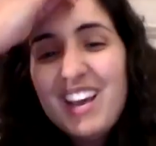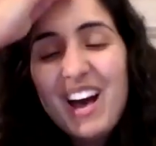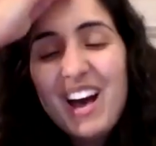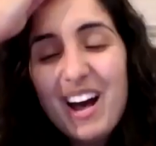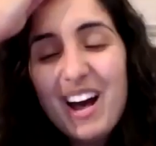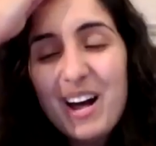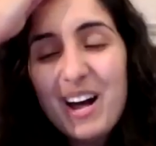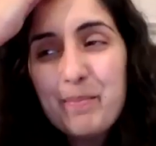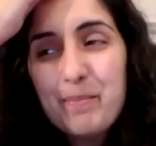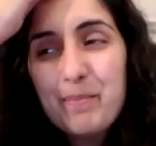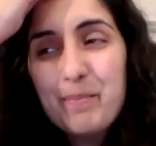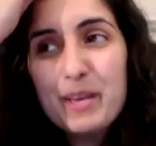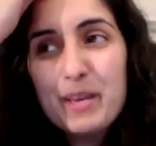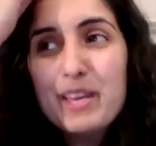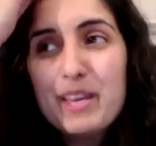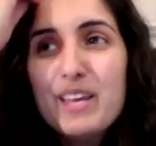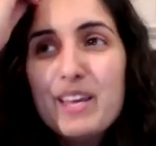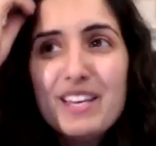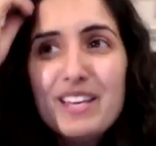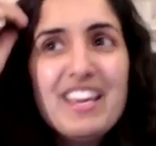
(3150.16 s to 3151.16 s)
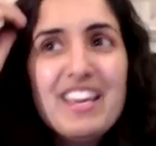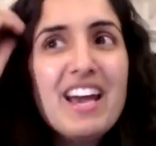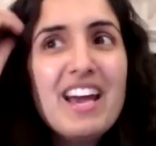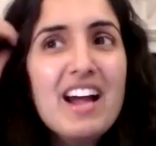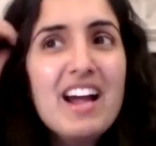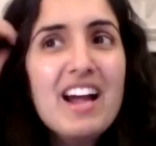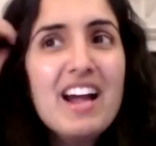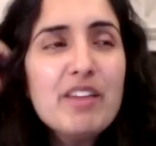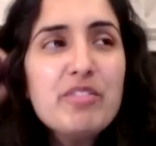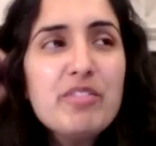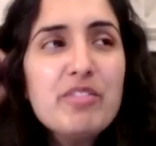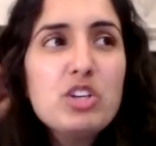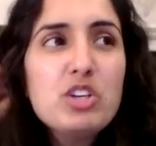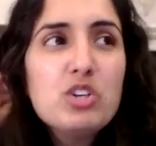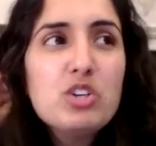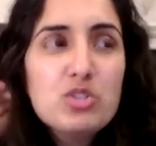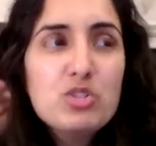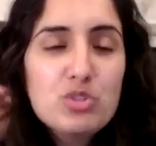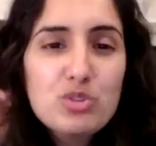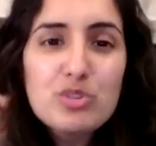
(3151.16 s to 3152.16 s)
But yeah, I love that
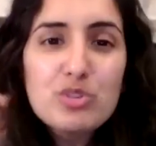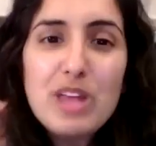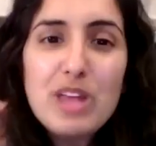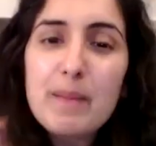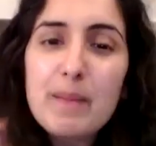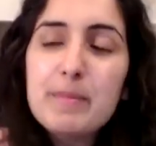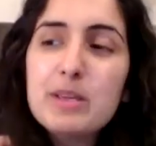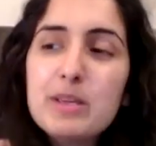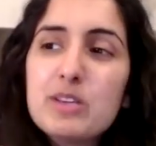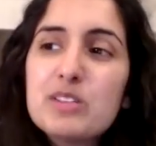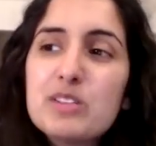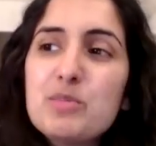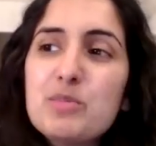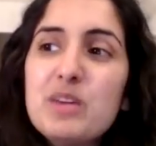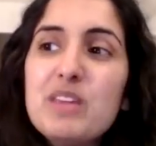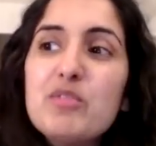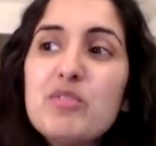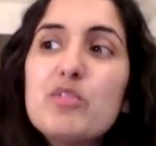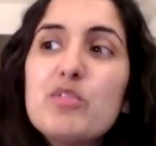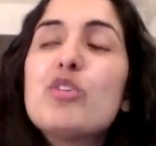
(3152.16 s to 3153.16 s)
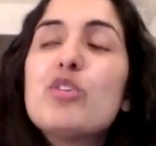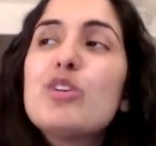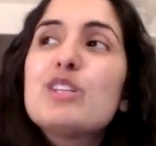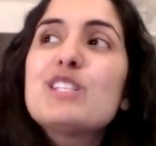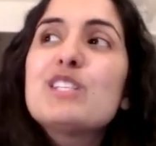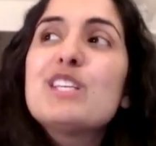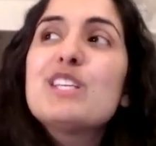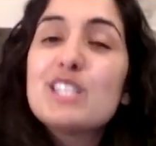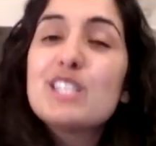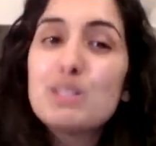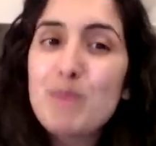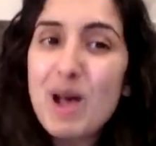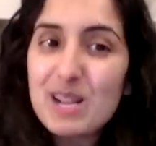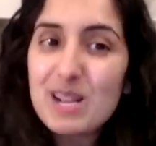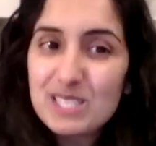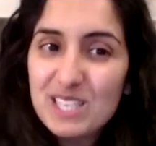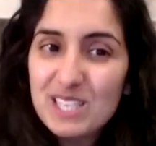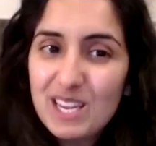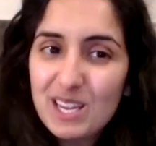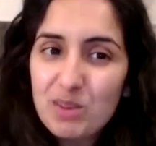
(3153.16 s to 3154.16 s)
you do that because we've noticed this at
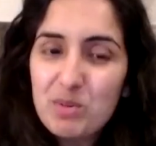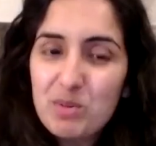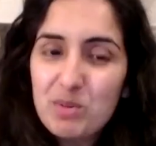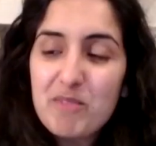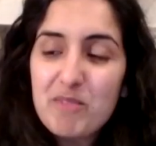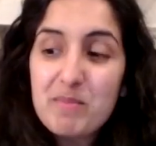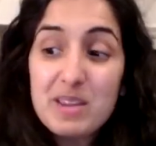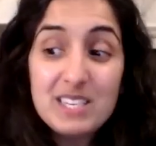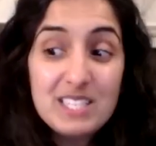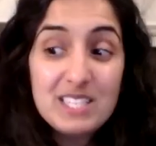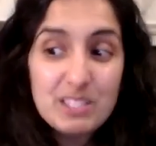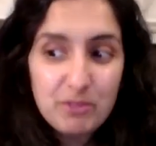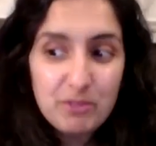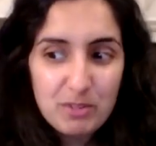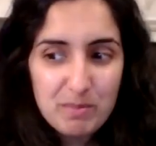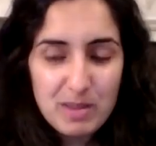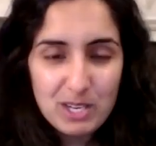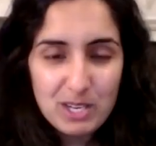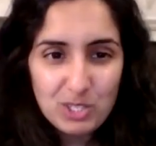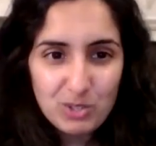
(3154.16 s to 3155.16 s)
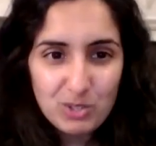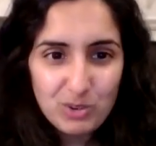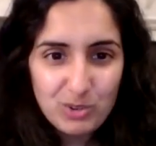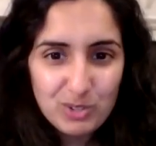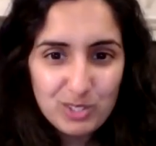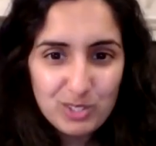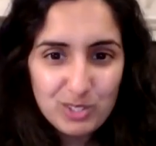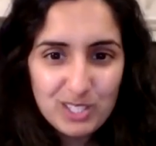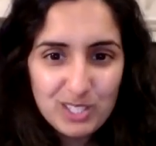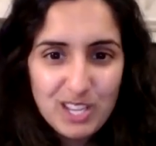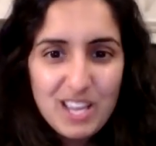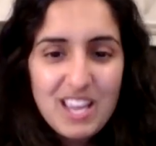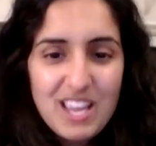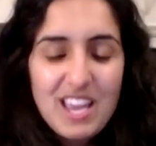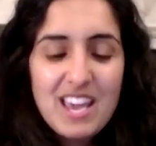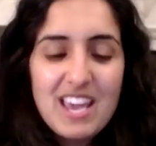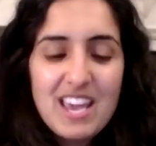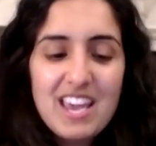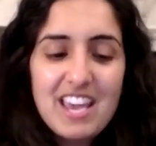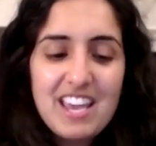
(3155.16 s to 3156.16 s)
Spark Deakin. We have many different mentors.
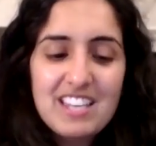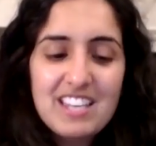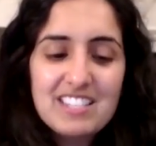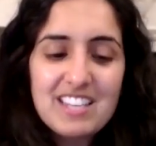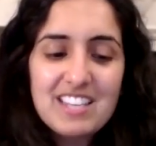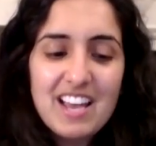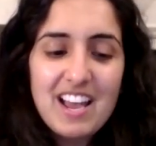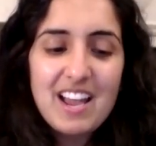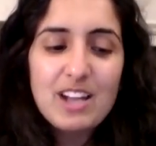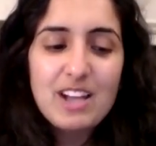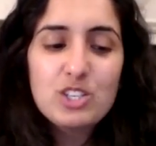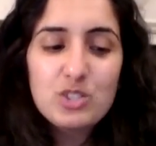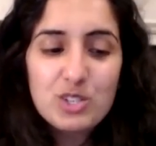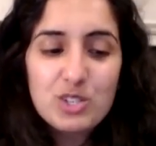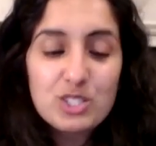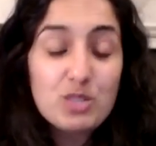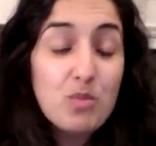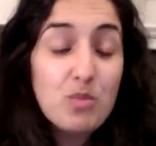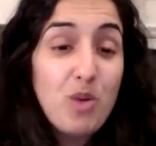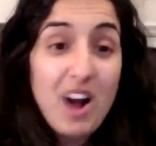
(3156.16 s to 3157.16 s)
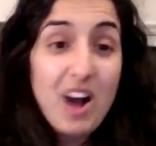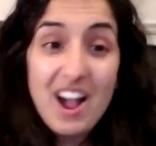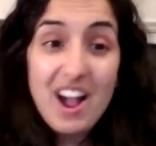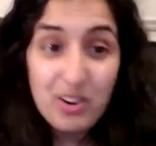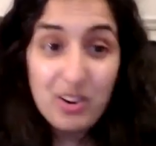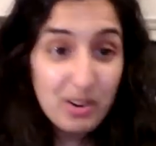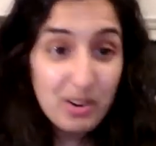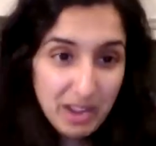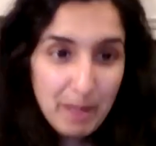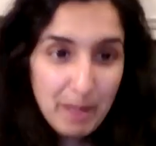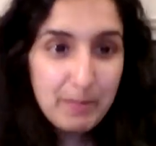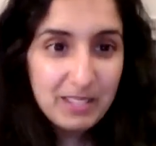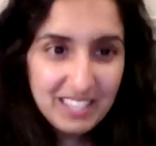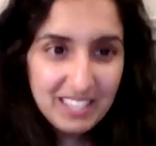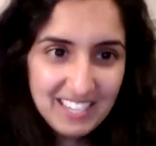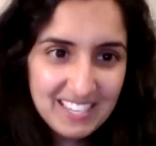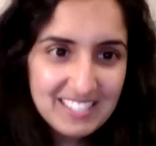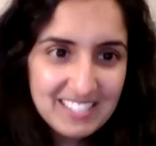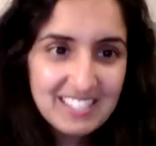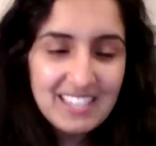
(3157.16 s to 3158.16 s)
And it took us a while, a couple of
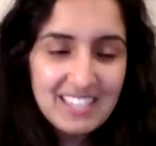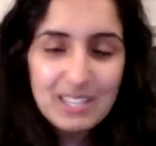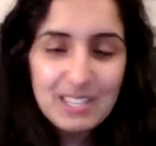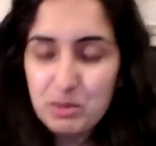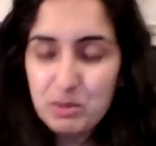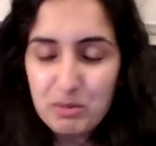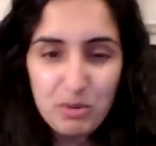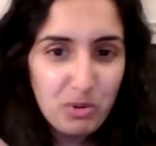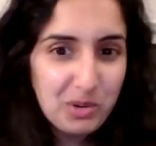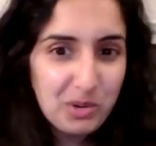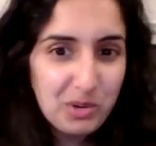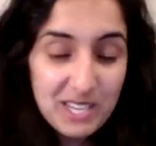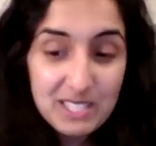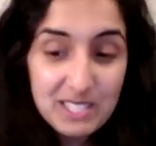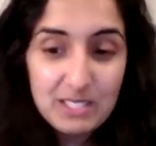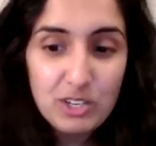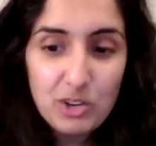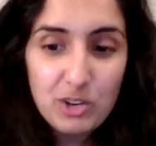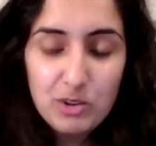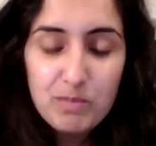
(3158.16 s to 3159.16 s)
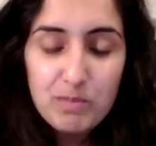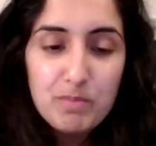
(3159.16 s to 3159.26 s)
years in as we organized, you know,